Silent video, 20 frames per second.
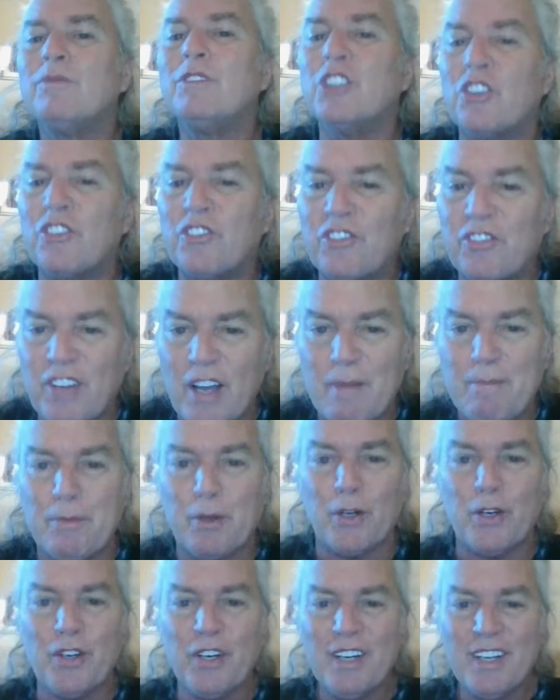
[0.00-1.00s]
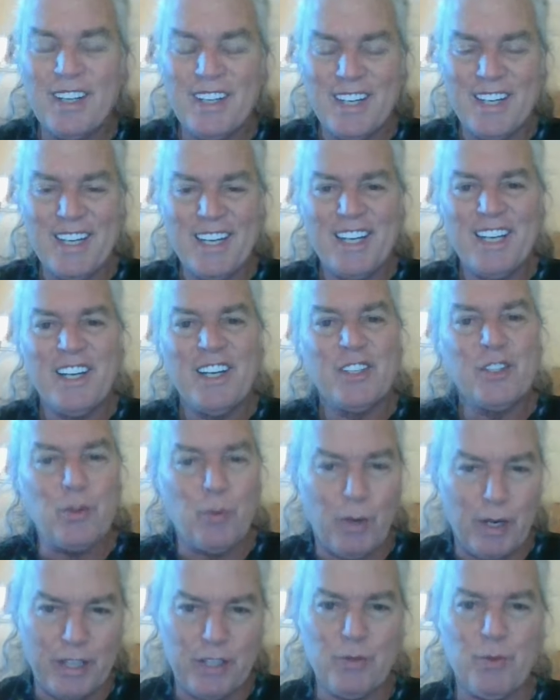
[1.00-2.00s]
November
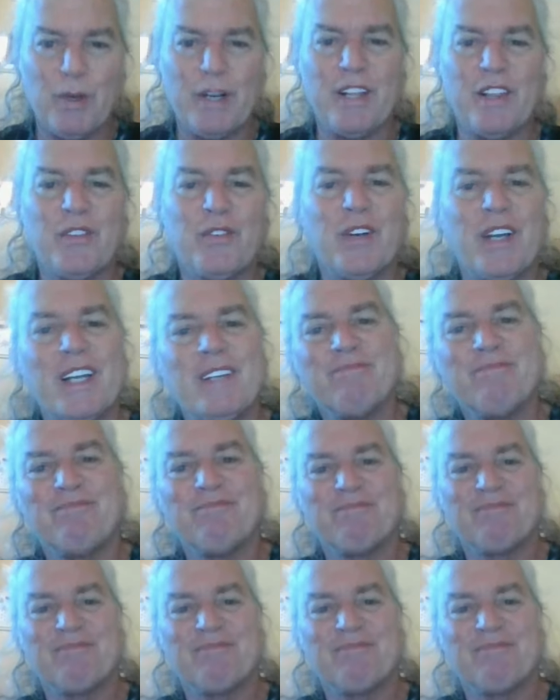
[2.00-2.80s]
2023.